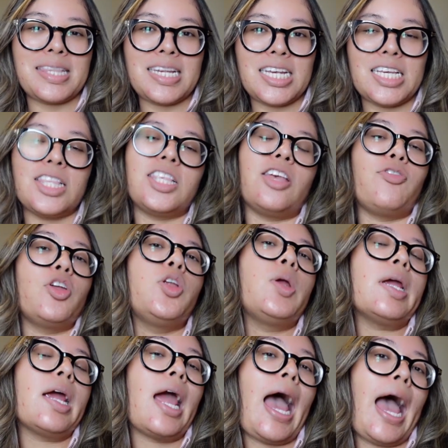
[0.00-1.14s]
besties. If you're new
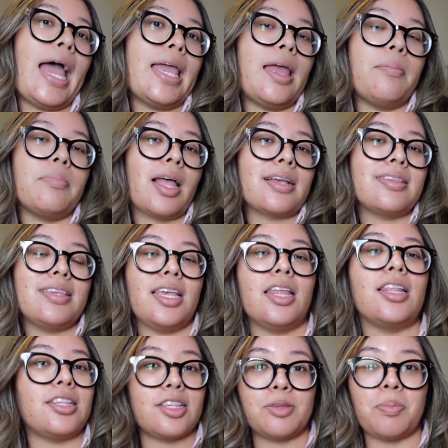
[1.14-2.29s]
here, I am Lexi and
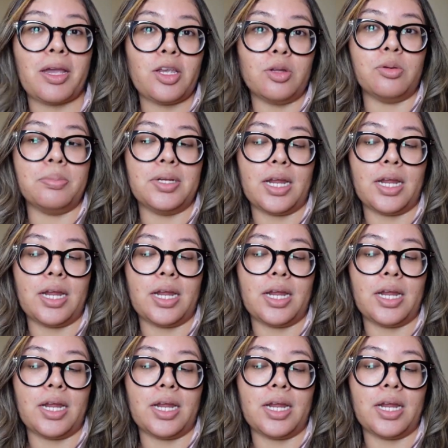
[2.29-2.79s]
this is my YouTube